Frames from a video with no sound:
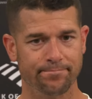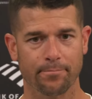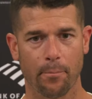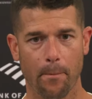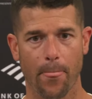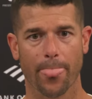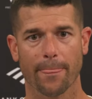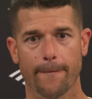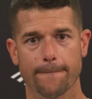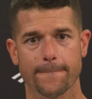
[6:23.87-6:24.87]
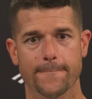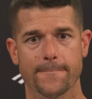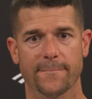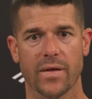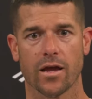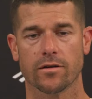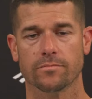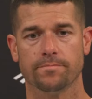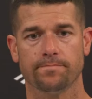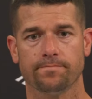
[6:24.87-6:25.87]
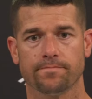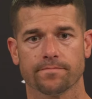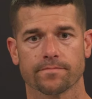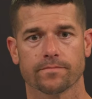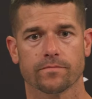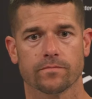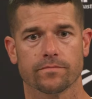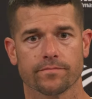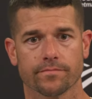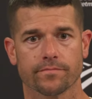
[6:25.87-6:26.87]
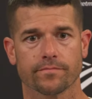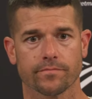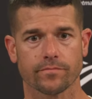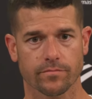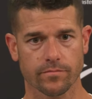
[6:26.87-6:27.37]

how would you assess the interior offensive line at this point?